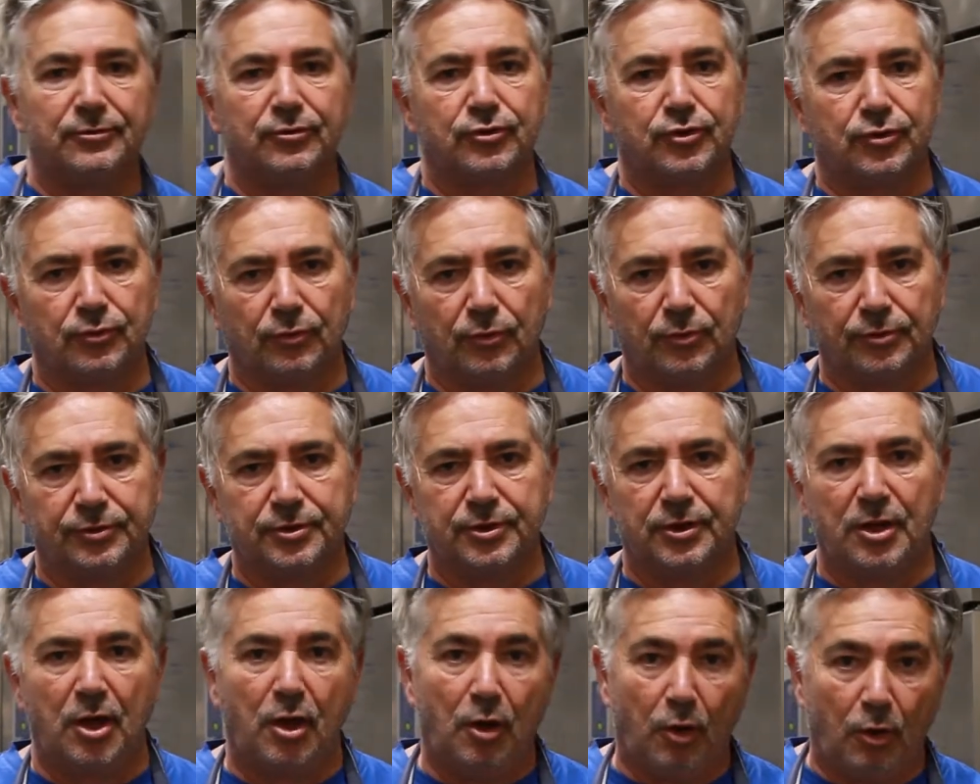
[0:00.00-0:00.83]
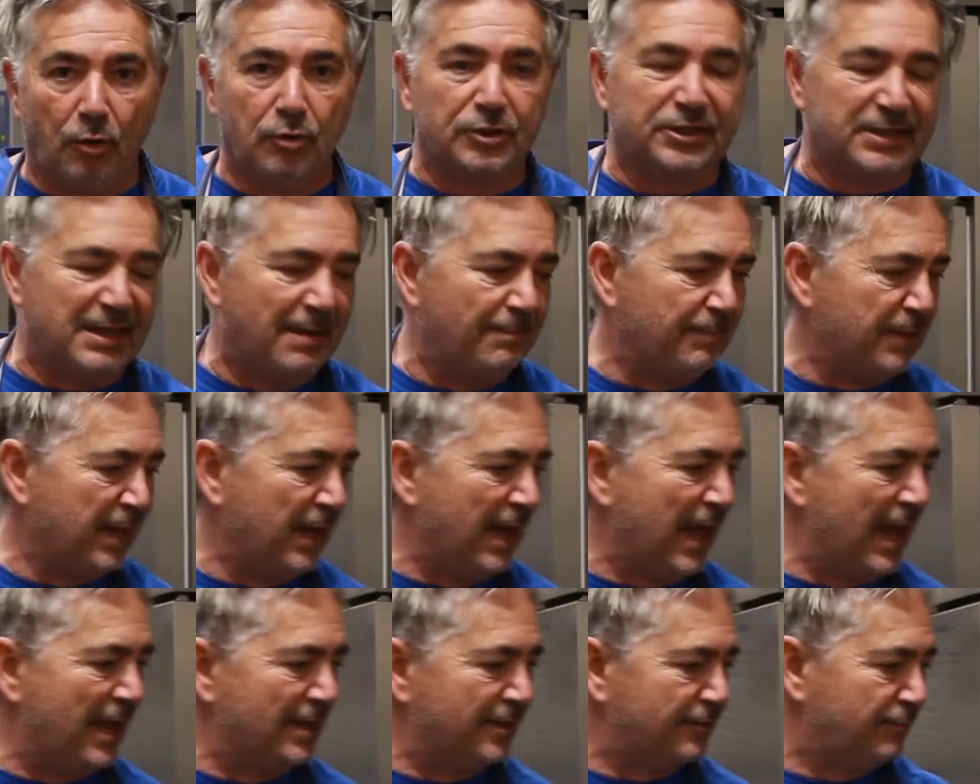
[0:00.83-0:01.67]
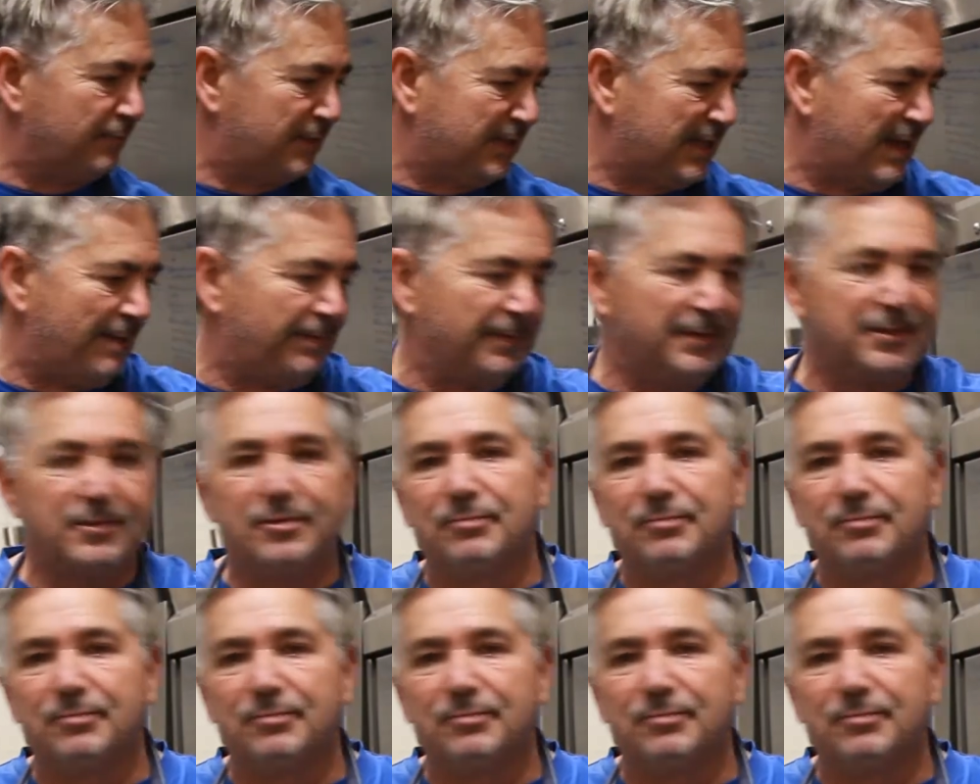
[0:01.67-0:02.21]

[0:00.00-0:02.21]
sauce or something else which happens to